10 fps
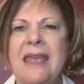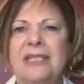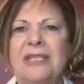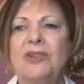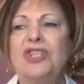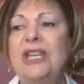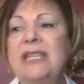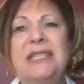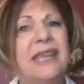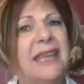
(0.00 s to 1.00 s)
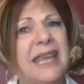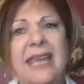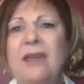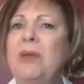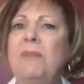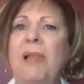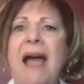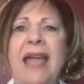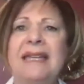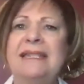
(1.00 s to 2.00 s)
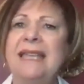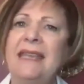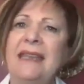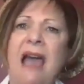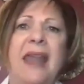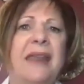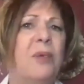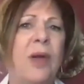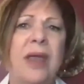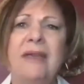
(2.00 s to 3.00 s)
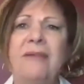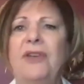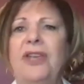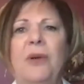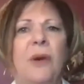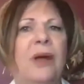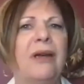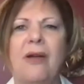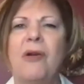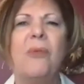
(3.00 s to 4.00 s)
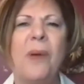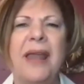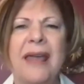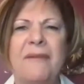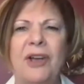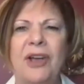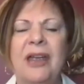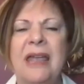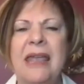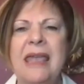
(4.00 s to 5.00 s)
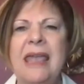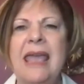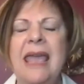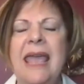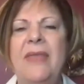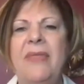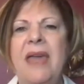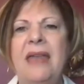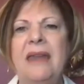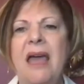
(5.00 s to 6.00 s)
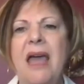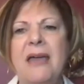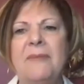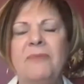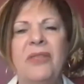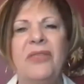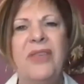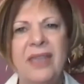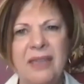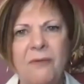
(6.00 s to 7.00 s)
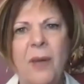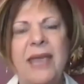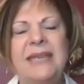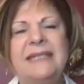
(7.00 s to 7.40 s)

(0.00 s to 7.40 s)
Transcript: So just to hit reply and say, got it, praying for you, or whatever. And then think of ways